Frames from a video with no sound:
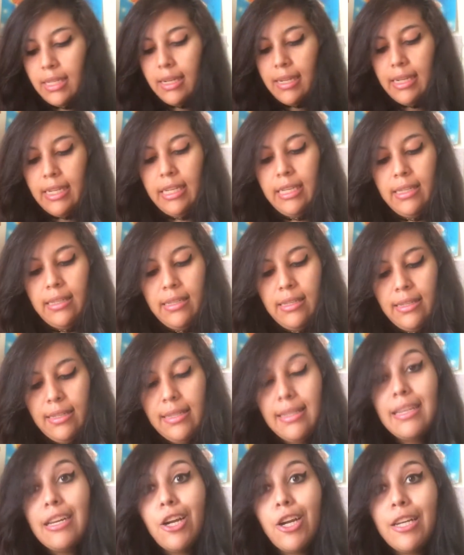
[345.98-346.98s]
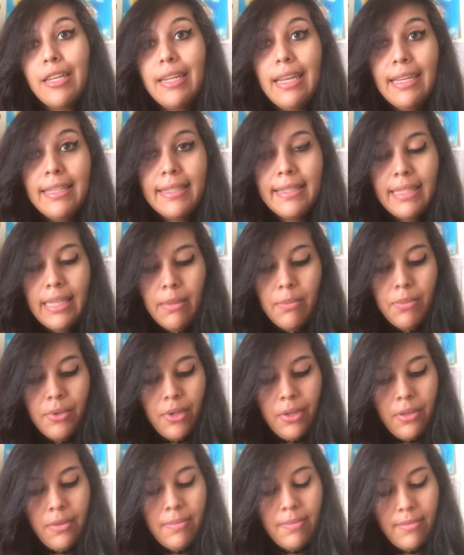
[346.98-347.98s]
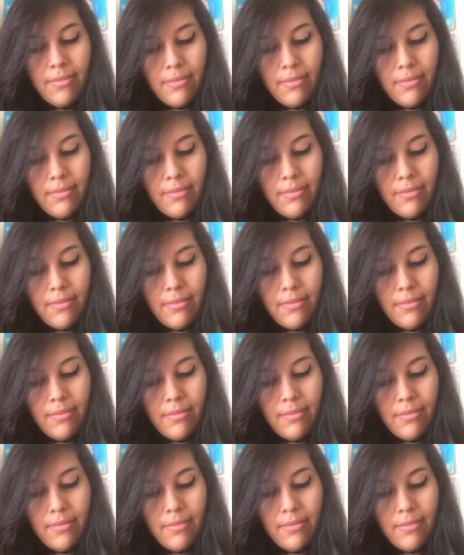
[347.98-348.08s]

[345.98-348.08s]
Alright, our next sample.